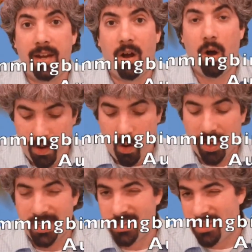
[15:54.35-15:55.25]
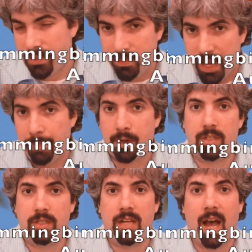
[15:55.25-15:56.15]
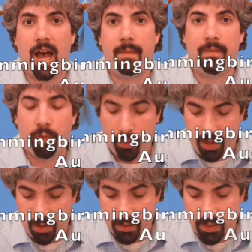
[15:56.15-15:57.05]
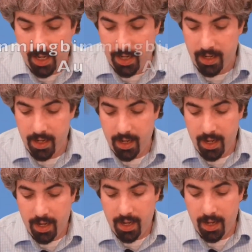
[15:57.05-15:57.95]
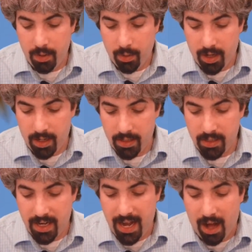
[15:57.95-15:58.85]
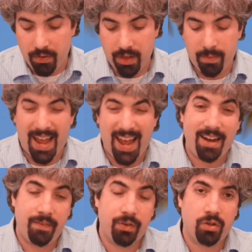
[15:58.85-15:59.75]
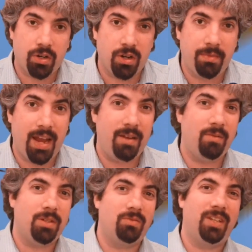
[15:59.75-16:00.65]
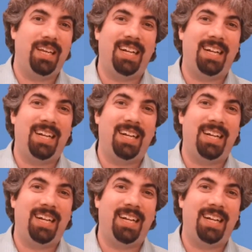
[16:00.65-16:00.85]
in August, September time of 2013. It was an algorithm and infrastructure update. It wasn't really